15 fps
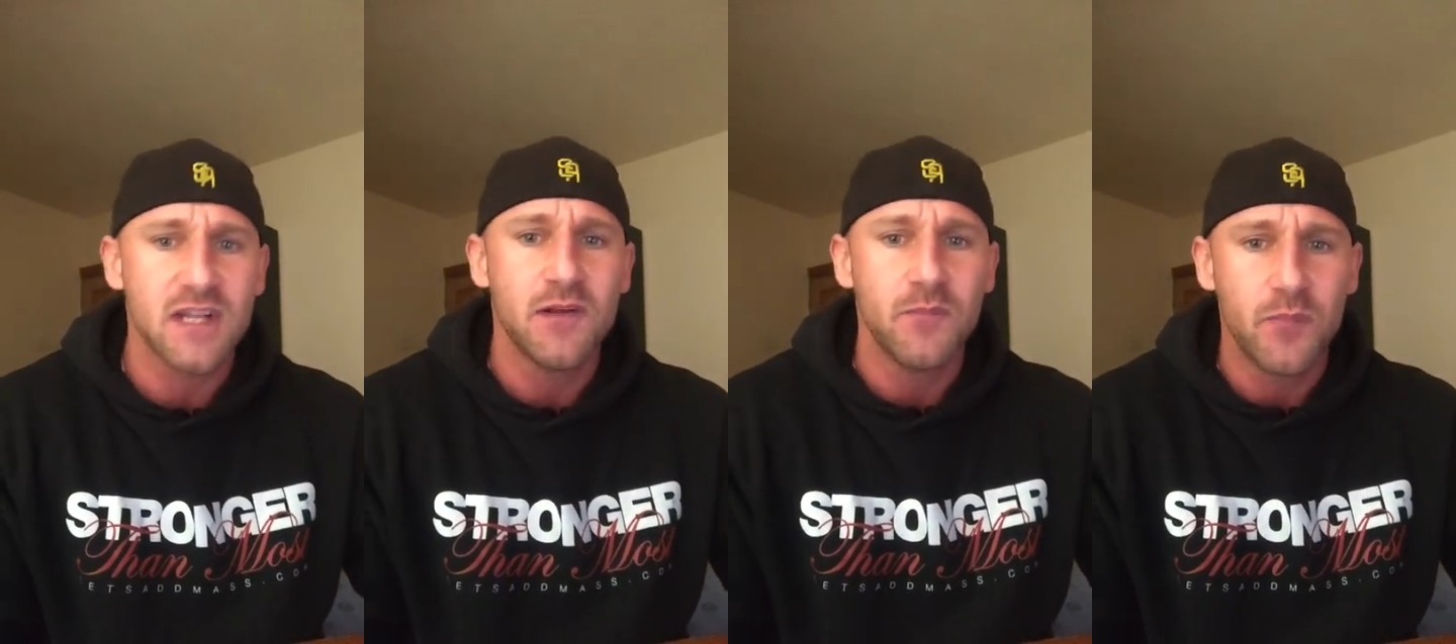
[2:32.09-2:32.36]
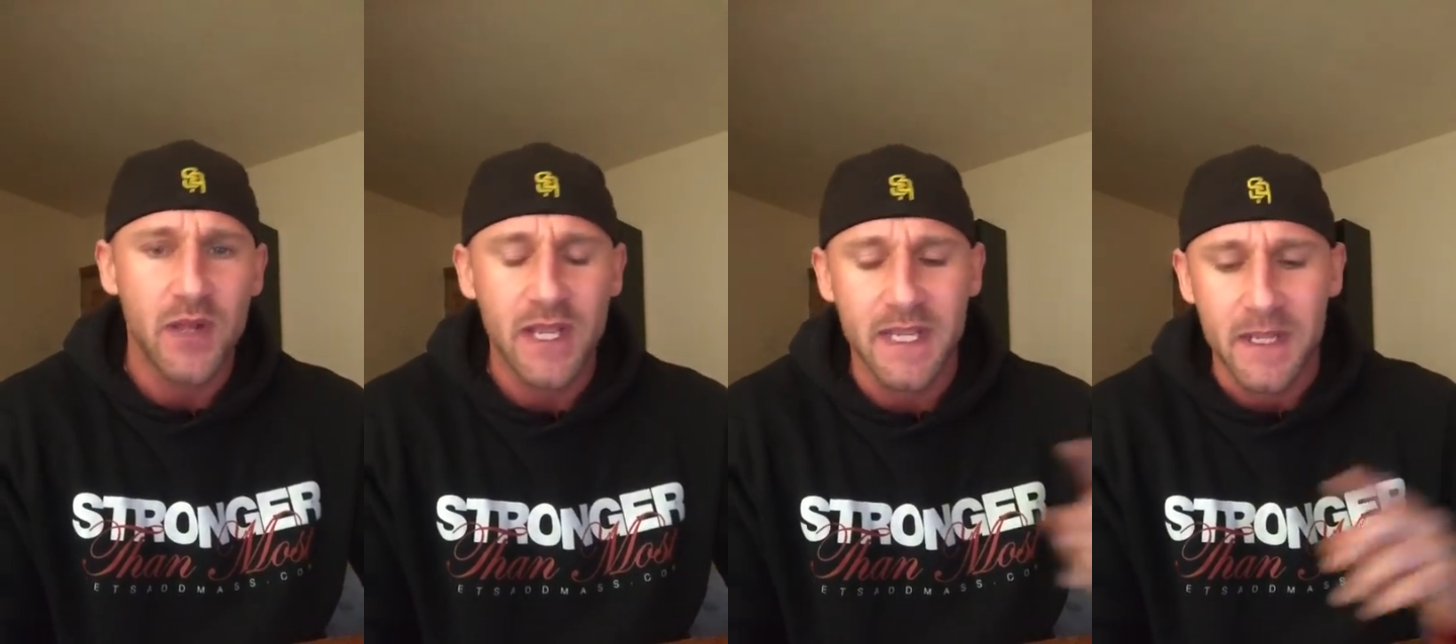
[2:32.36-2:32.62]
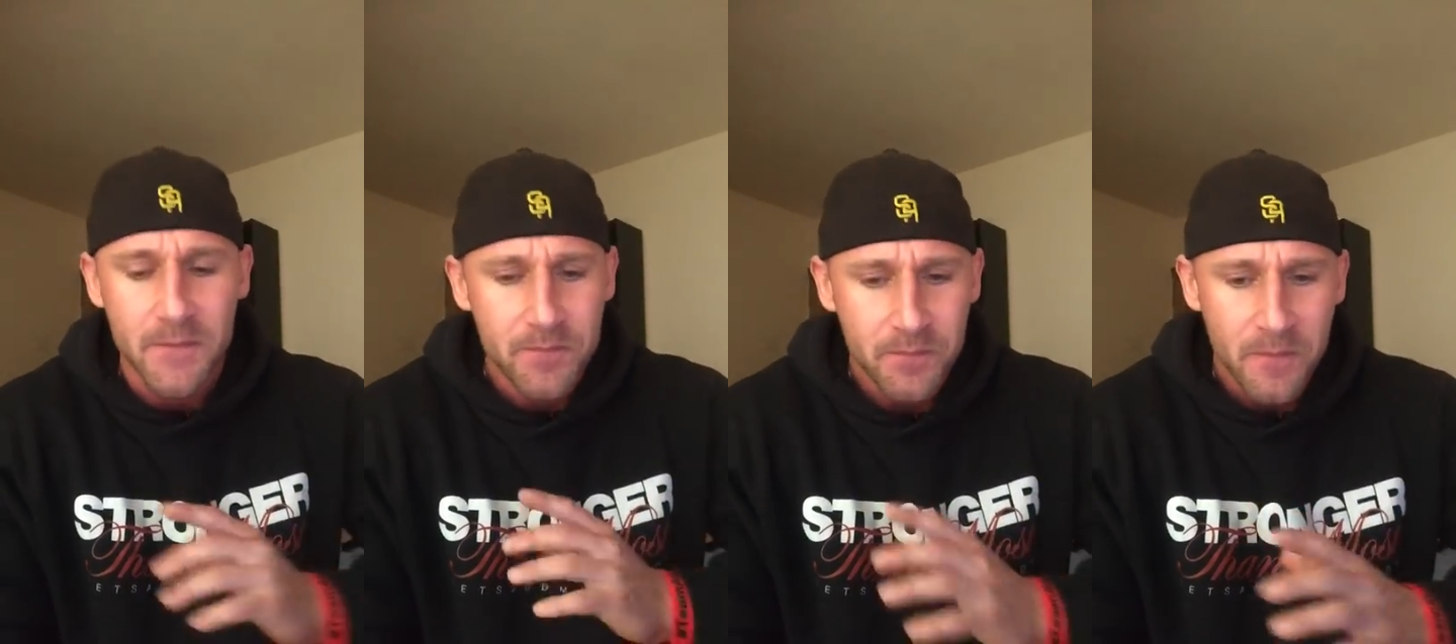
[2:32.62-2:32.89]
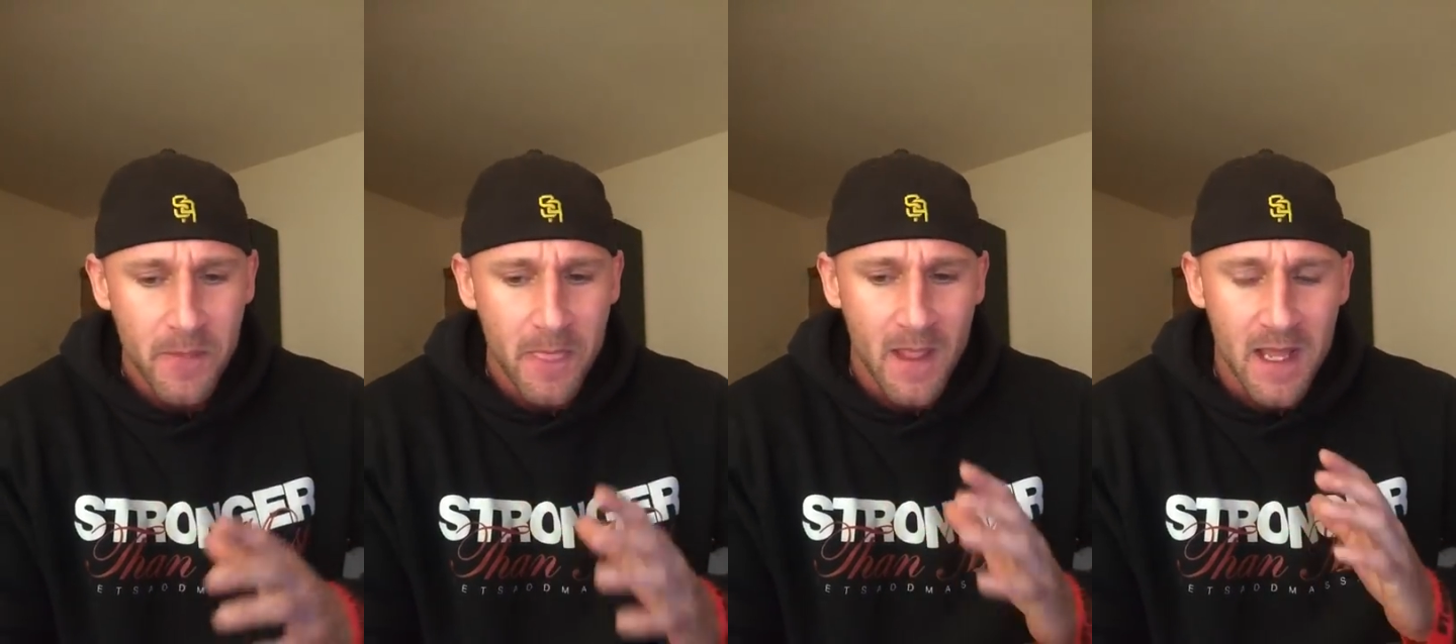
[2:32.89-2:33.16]
compete.
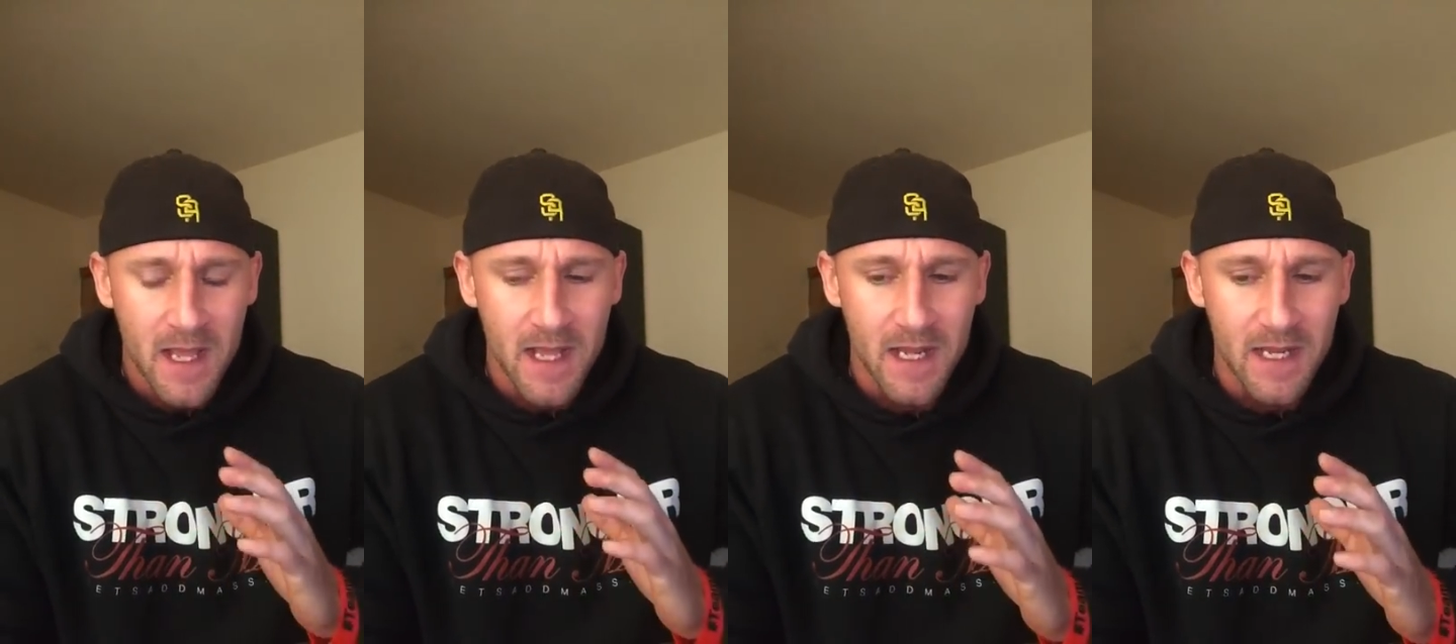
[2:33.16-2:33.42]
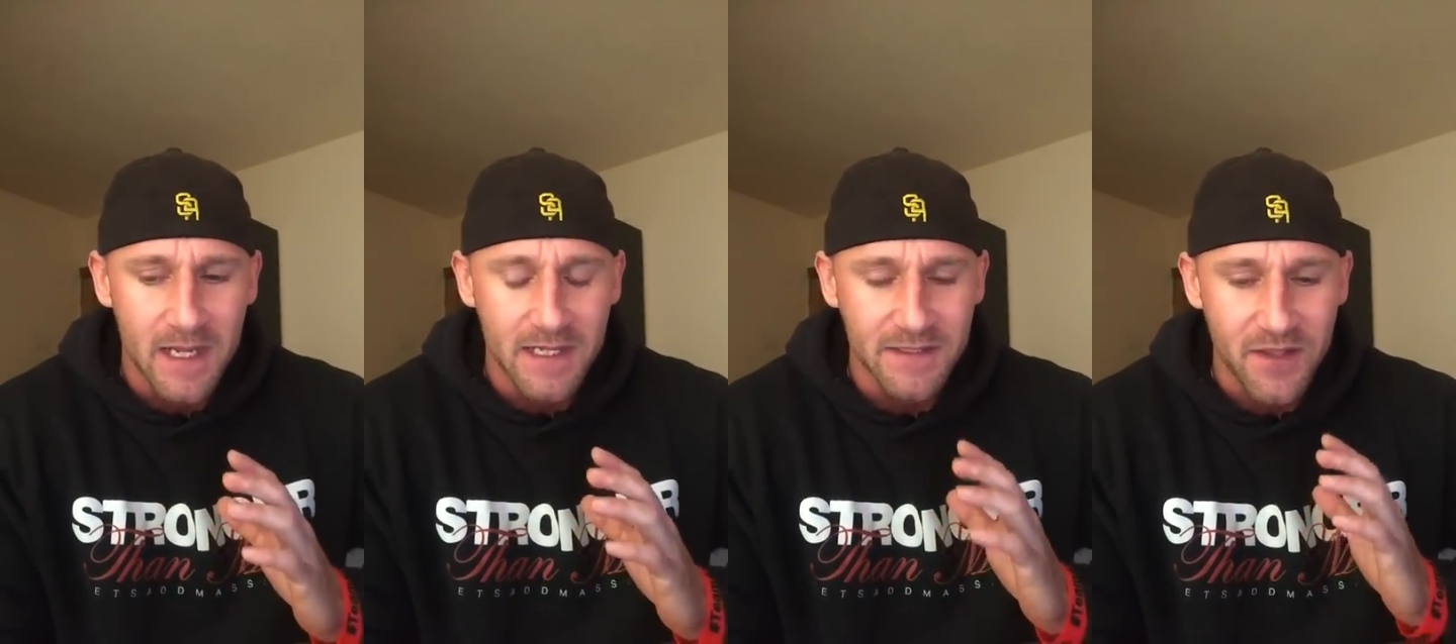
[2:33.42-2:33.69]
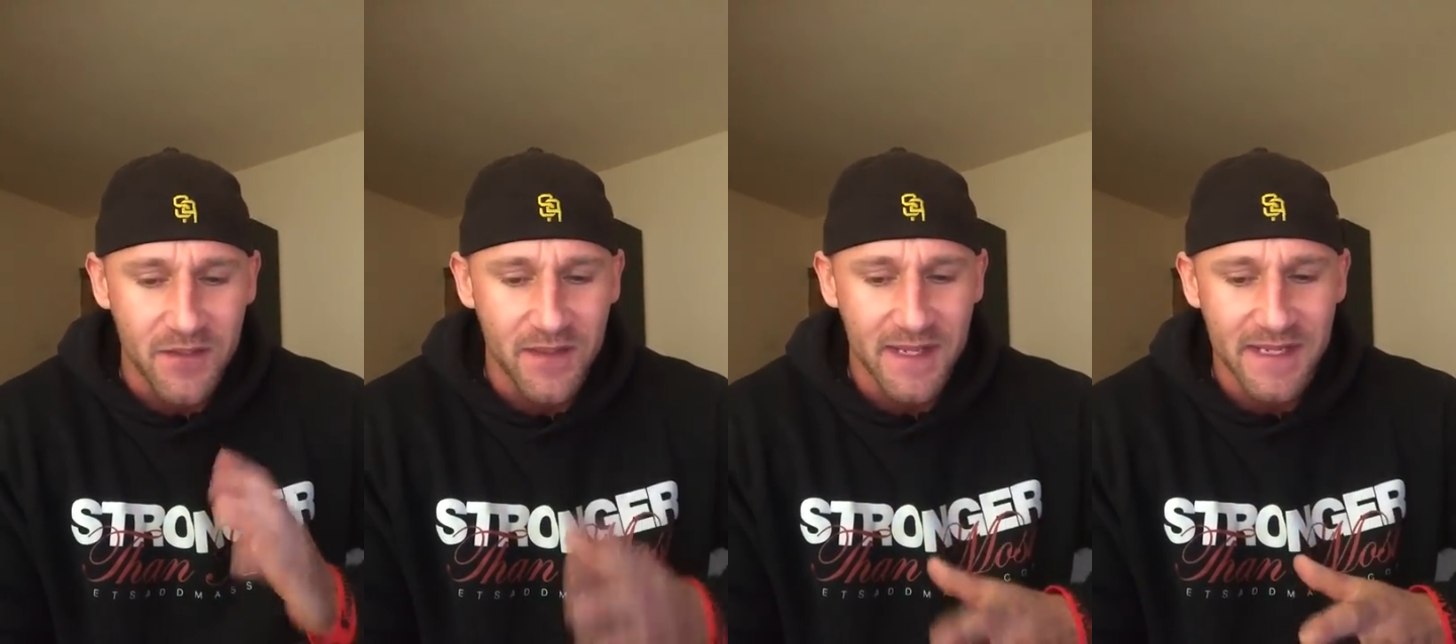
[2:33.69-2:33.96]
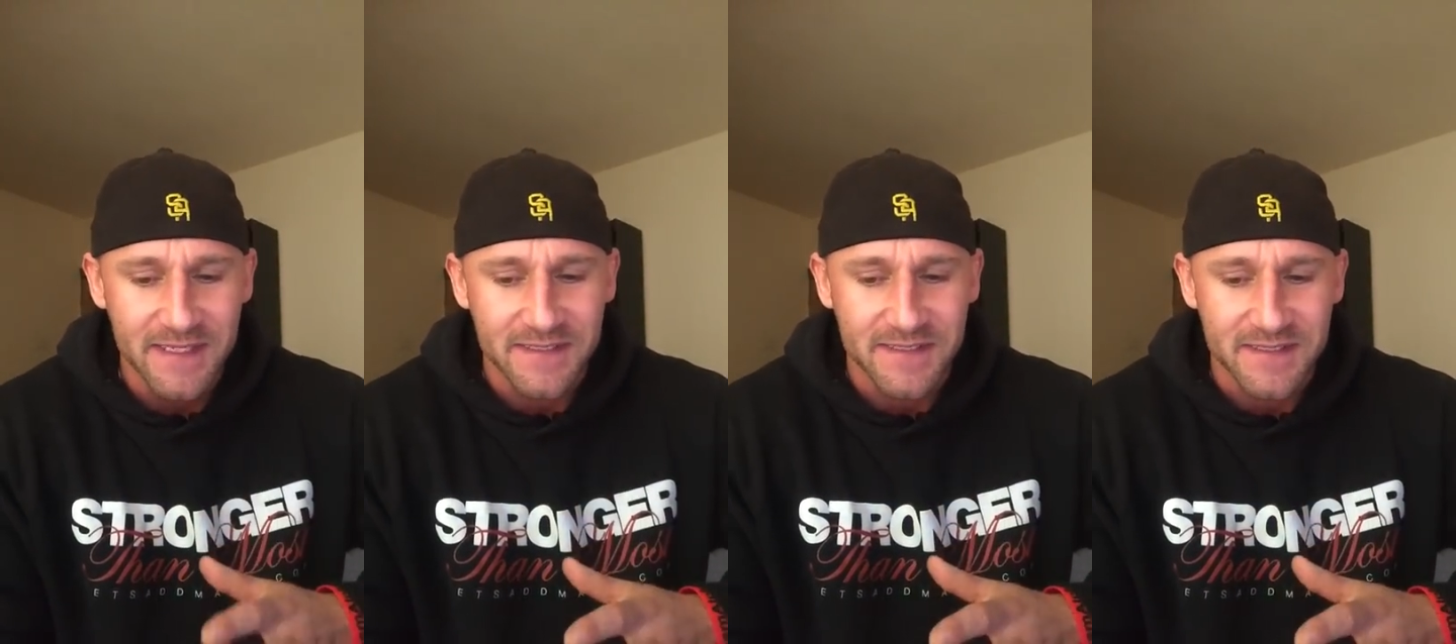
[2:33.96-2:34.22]
And the thing
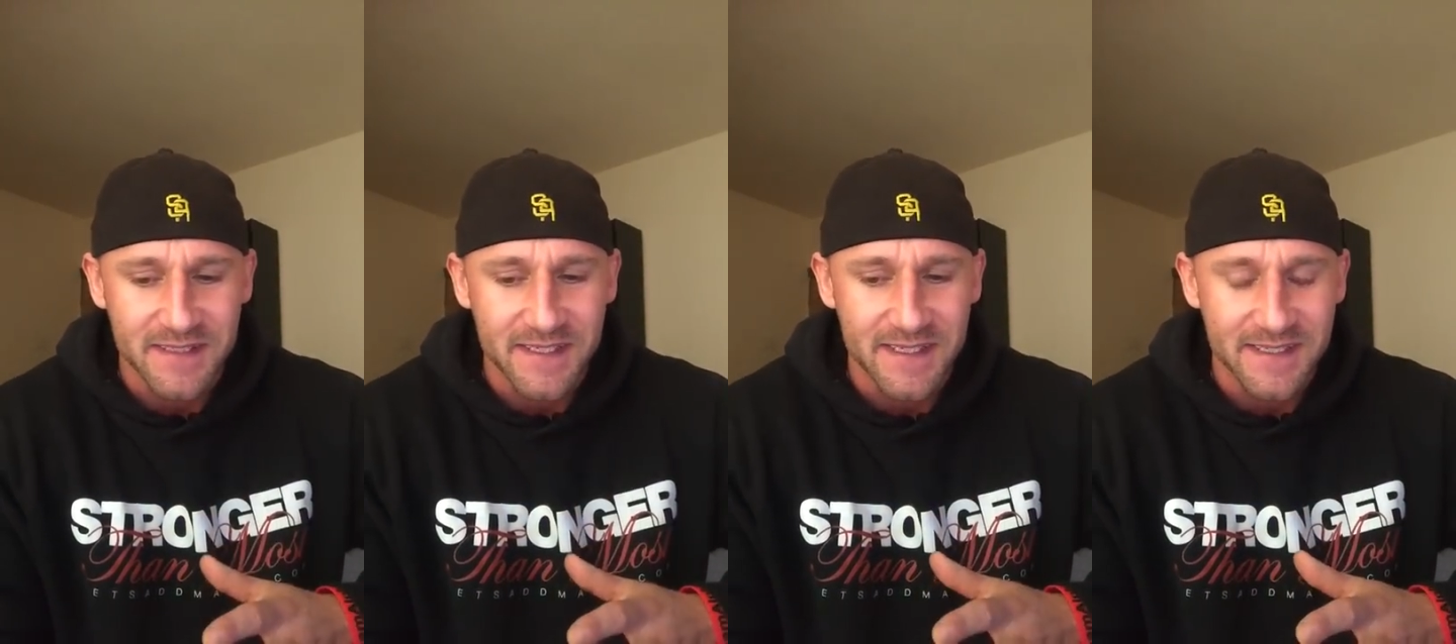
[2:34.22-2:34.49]
is,